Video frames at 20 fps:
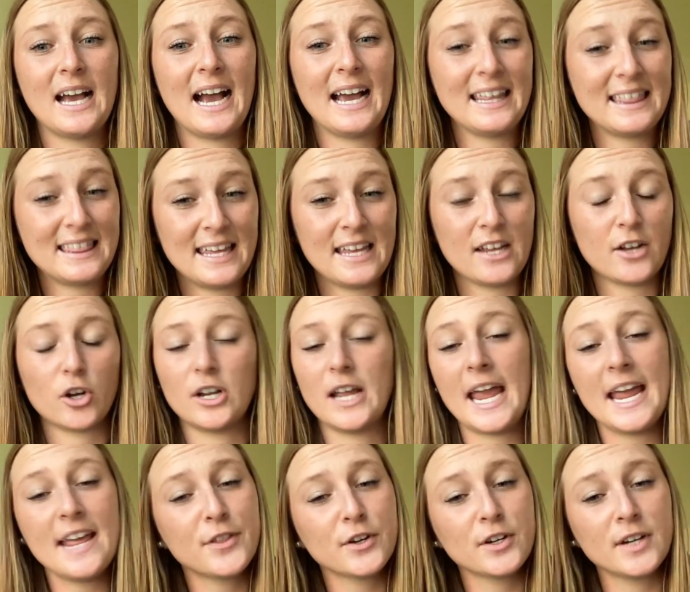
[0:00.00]
I think, or
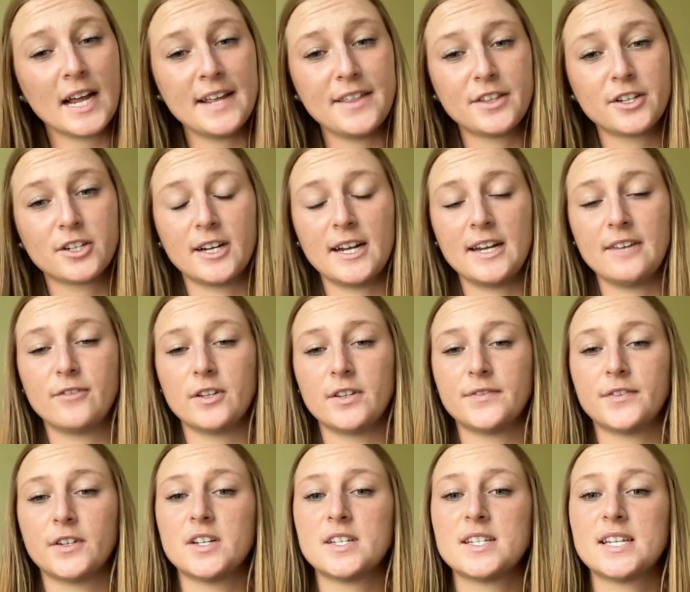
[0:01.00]
8th or 9th grade for the
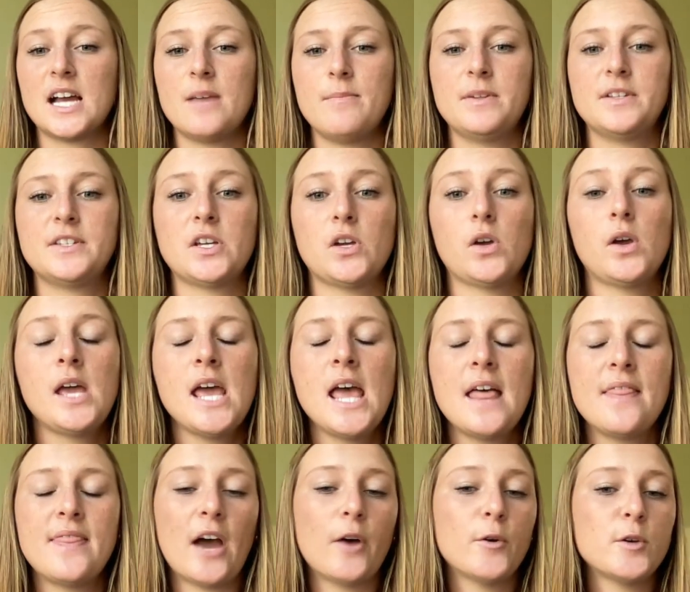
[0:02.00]
first time. And so
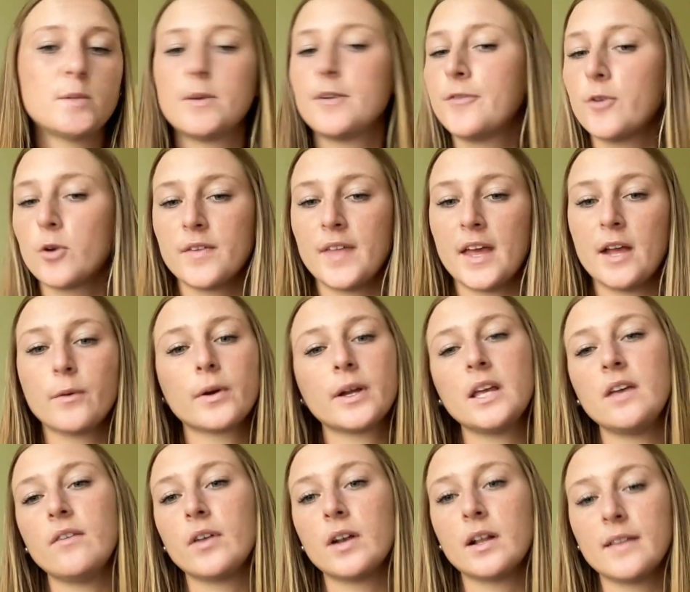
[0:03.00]
that was before they were
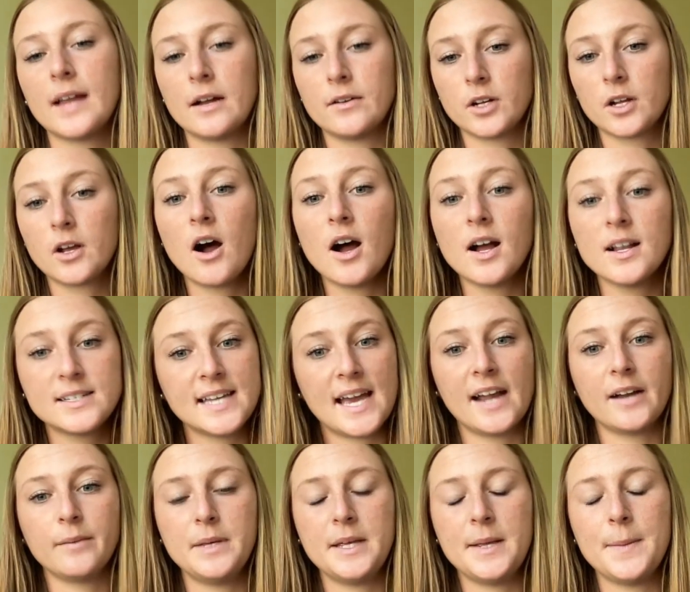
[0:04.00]
even allowed to
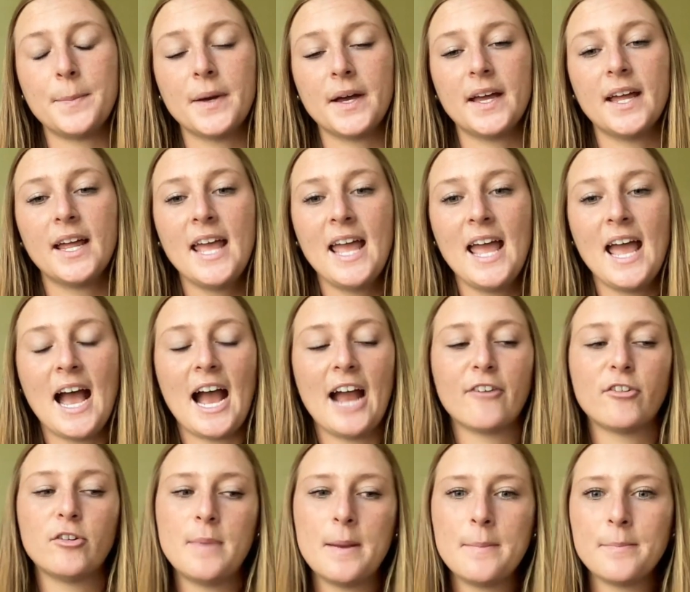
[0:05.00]
contact me. But I
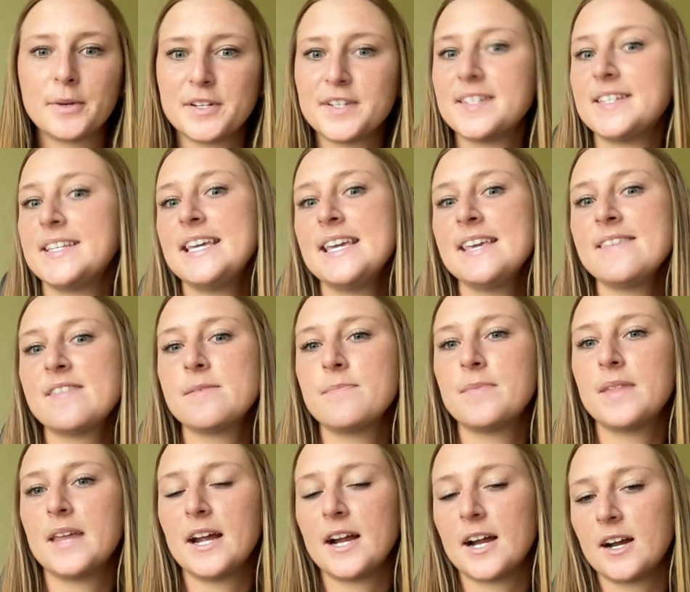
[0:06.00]
remember seeing them
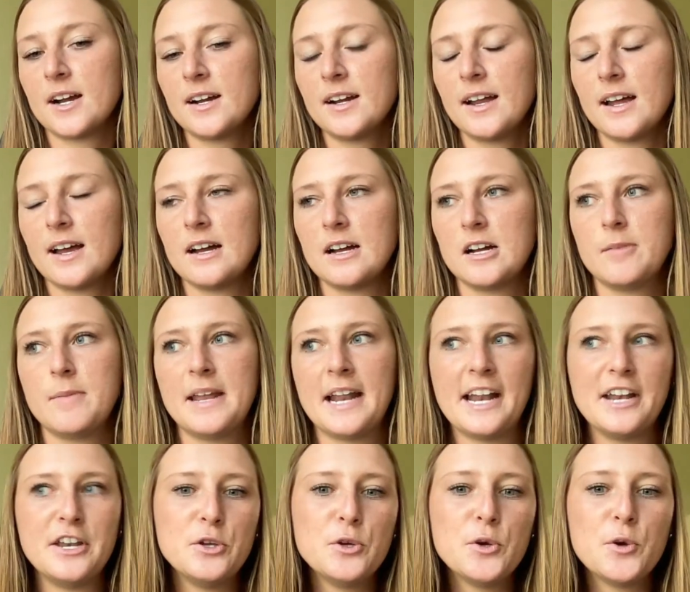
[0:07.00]
there, and I
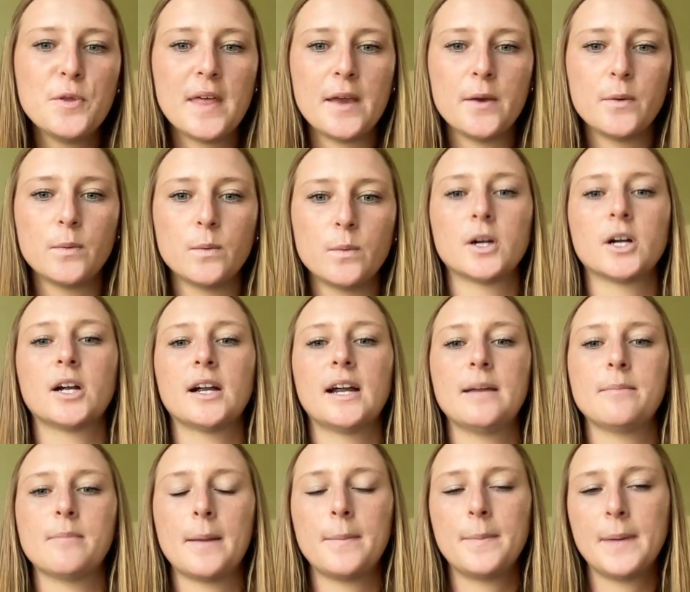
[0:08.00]
knew who they were,
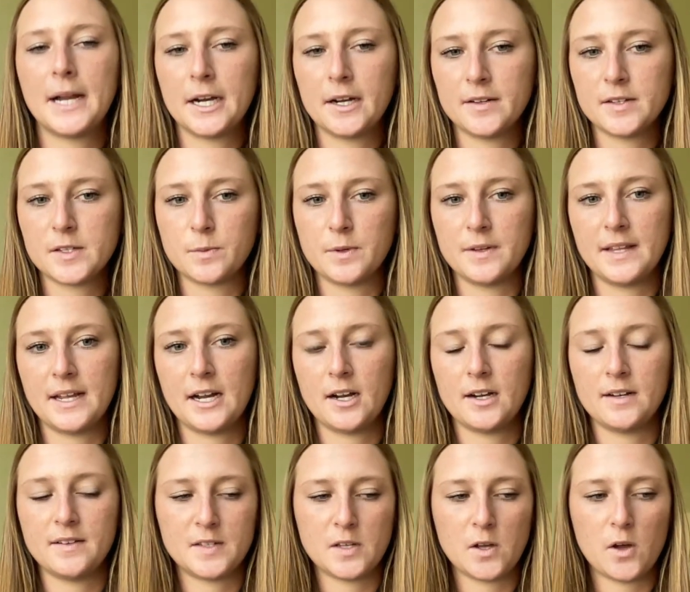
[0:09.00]
and my parents were there
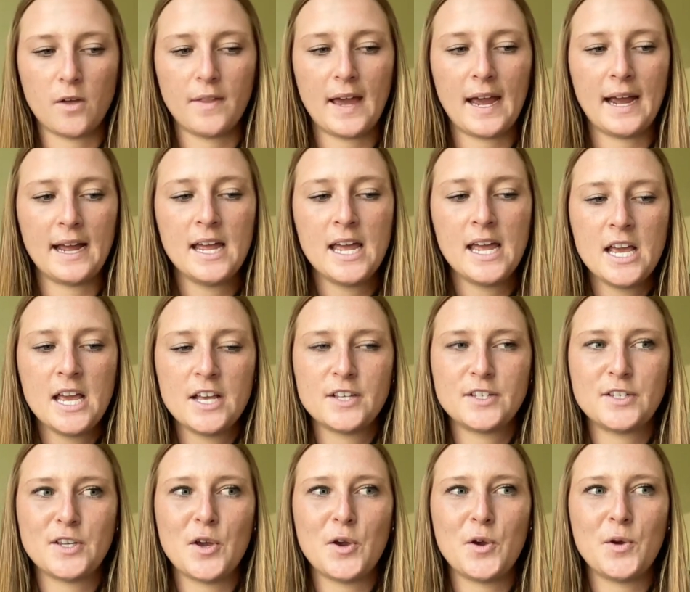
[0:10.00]
and saw that.
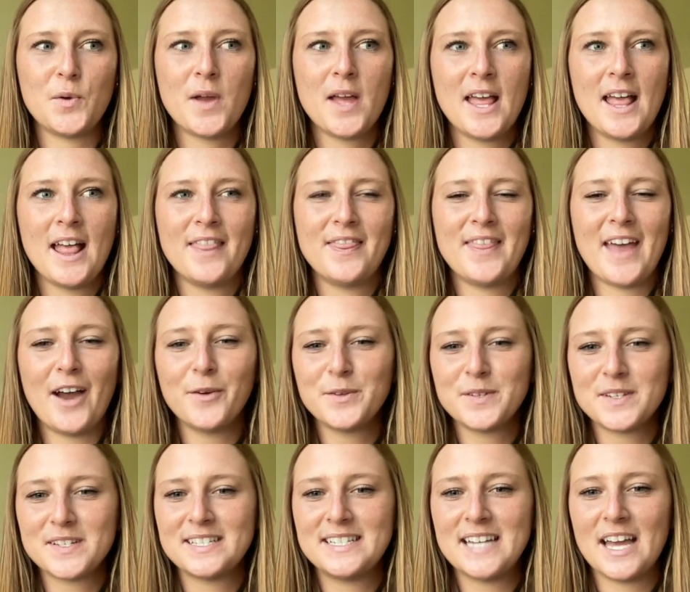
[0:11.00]
So that
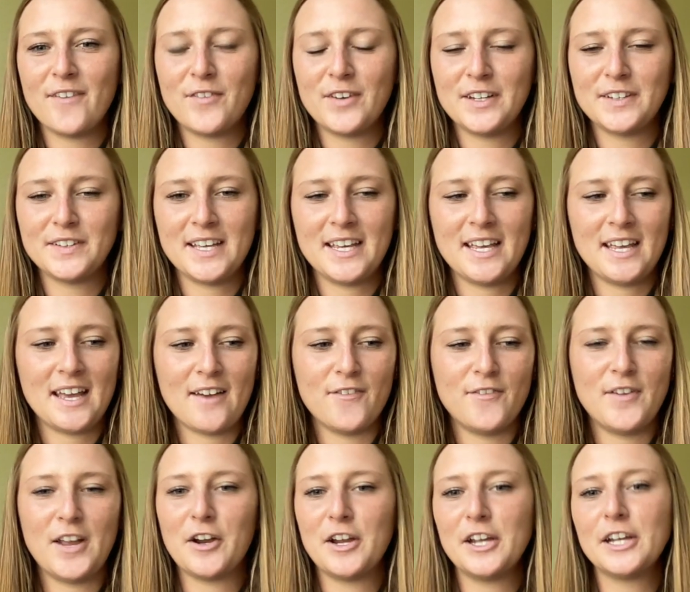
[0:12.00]
was definitely a
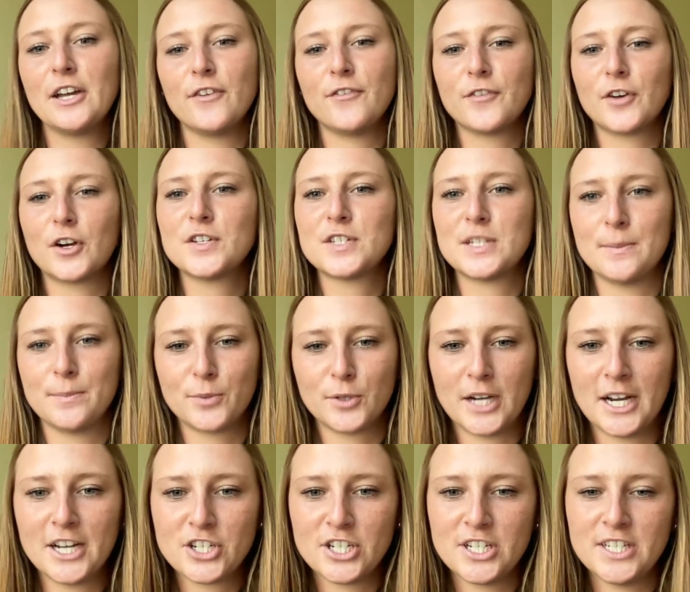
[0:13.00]
very good first
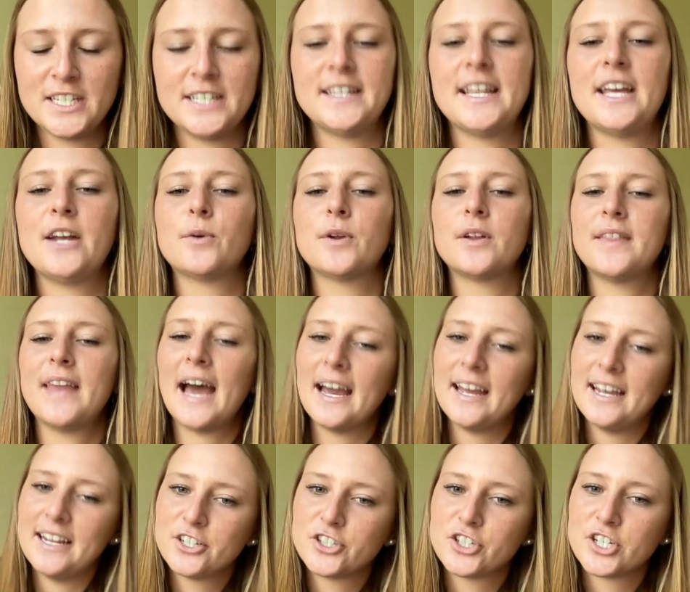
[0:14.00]
impression, that they were
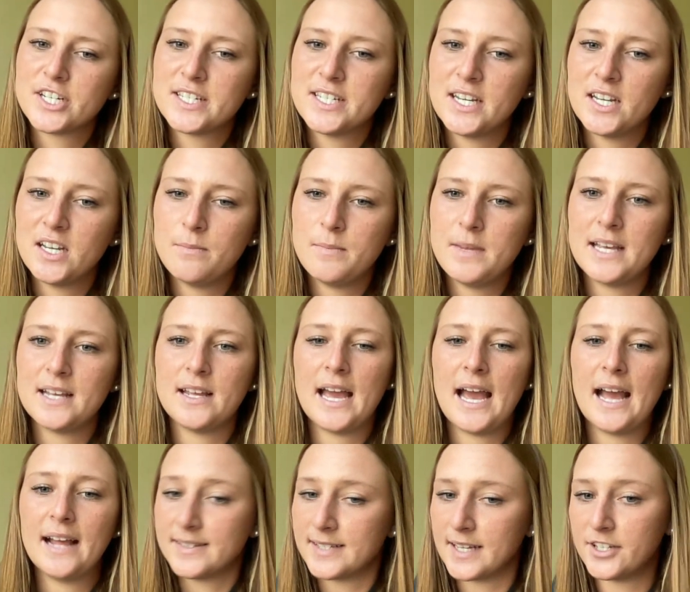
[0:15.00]
that interested in me
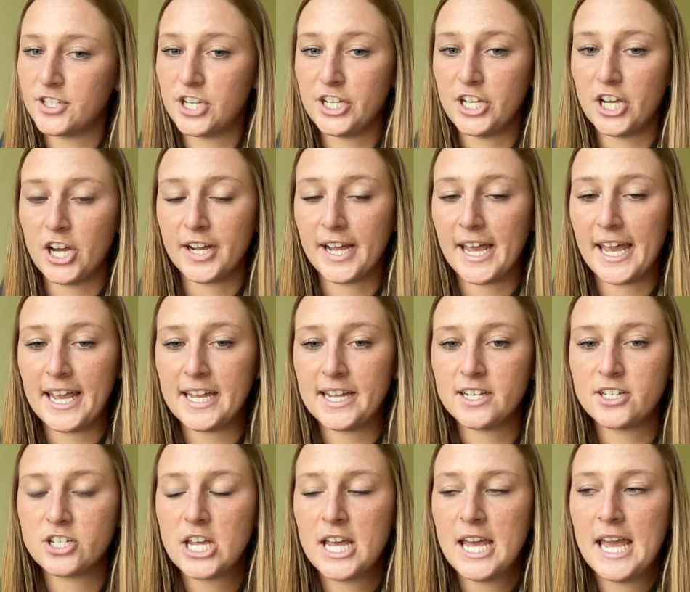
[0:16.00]
at such a young
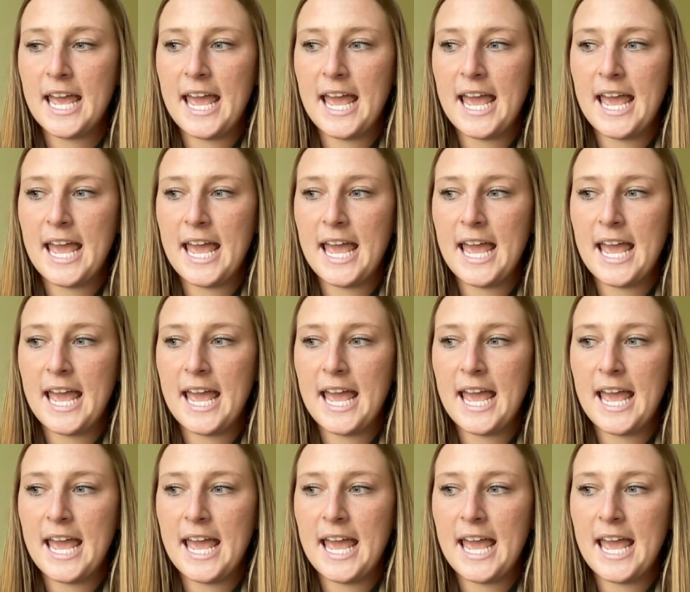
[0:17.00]
age.